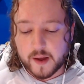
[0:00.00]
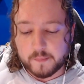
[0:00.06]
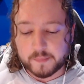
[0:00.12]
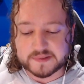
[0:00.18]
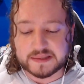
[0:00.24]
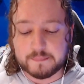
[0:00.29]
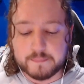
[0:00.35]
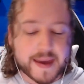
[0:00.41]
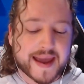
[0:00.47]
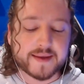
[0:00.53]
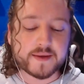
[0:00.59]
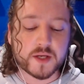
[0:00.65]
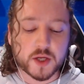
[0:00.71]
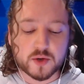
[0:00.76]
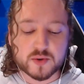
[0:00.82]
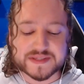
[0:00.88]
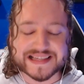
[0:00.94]
But the main
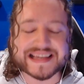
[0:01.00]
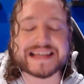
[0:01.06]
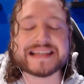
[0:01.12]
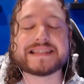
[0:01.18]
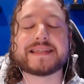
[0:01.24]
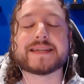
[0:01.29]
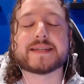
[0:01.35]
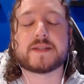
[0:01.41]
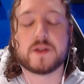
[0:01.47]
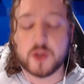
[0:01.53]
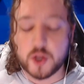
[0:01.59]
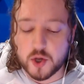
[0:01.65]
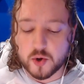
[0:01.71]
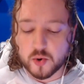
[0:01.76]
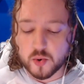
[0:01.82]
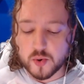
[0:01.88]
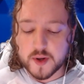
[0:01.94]
news is this
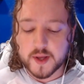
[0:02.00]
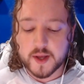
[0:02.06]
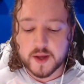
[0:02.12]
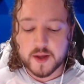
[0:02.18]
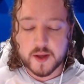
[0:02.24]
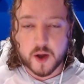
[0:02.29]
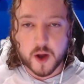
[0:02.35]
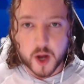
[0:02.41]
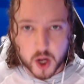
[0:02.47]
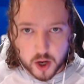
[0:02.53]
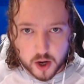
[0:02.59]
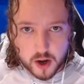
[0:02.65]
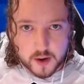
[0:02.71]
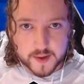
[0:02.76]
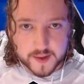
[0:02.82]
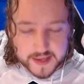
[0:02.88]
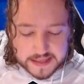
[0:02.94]
new
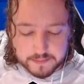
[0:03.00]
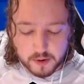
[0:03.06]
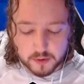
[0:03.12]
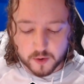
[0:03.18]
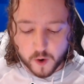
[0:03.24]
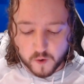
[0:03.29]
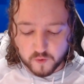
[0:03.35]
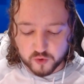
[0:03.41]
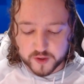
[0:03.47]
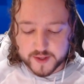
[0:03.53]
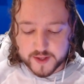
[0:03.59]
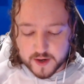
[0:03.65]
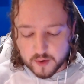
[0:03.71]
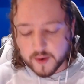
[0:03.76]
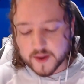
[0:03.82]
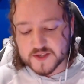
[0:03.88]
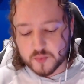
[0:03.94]
hog emote over
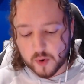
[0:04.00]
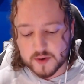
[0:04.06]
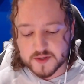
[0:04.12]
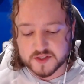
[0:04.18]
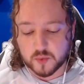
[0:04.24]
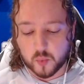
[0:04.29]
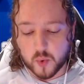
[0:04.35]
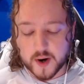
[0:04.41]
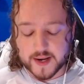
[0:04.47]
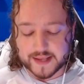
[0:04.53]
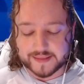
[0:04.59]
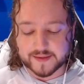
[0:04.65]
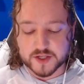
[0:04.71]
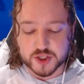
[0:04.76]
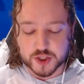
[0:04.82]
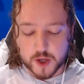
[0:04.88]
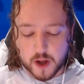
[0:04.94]
here, as well as the one in
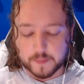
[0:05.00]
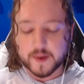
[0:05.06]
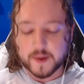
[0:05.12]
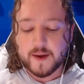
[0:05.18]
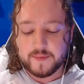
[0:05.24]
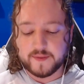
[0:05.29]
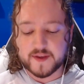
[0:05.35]
the shop.